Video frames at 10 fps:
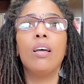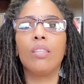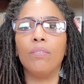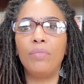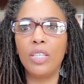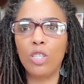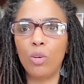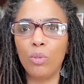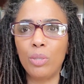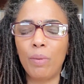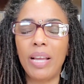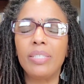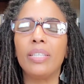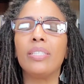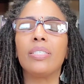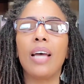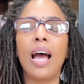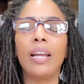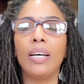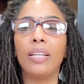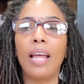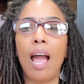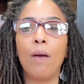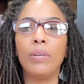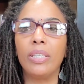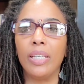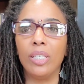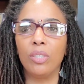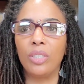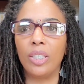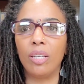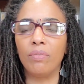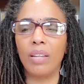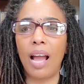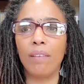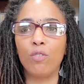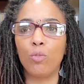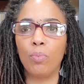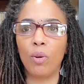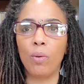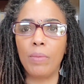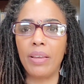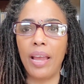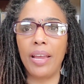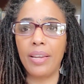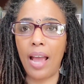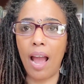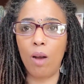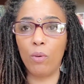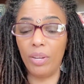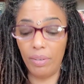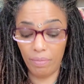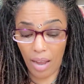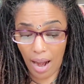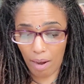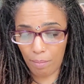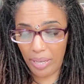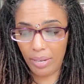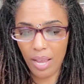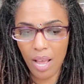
the physical space is not allowing the energy of life to permeate our environment.